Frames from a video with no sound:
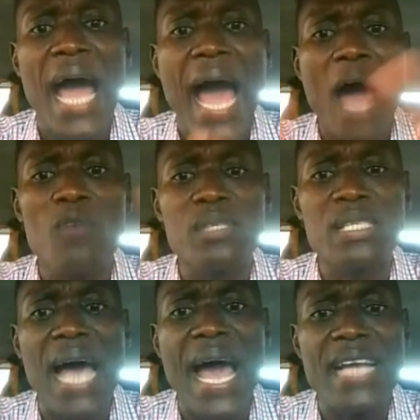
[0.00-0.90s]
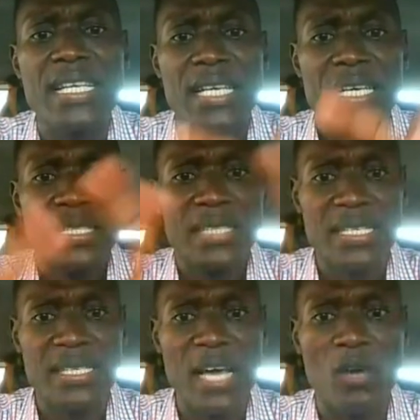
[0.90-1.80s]
outside the
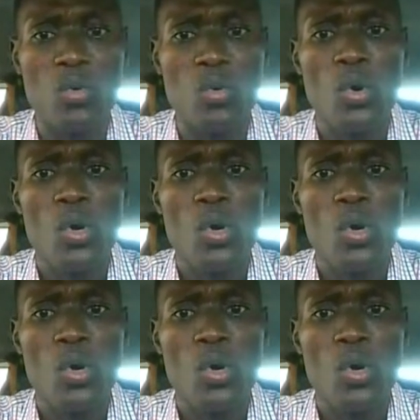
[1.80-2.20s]
circle,